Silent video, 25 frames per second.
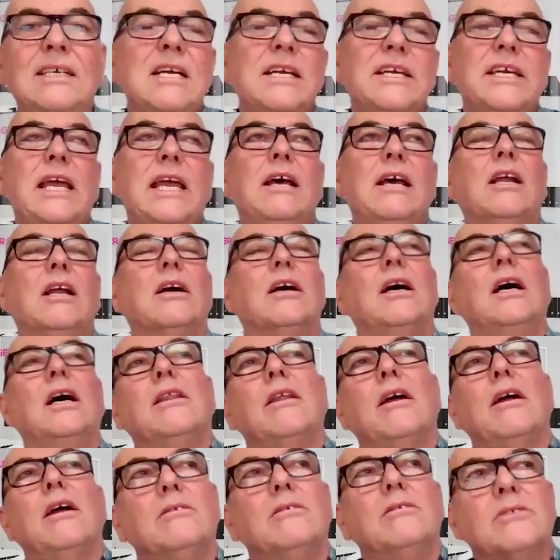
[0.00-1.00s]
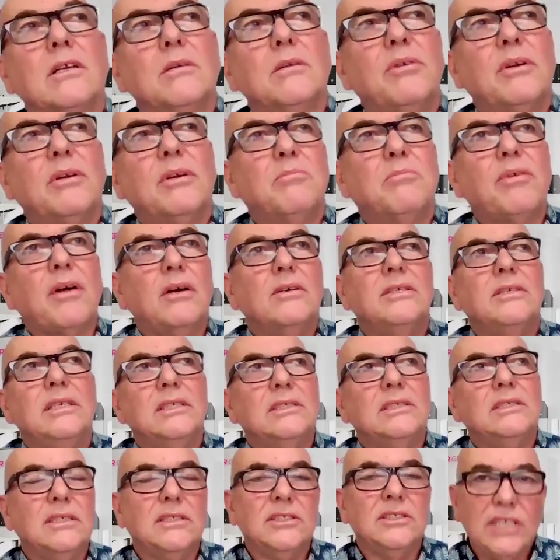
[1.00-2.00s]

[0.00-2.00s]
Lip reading: Yeah, like I was going to put a protest in.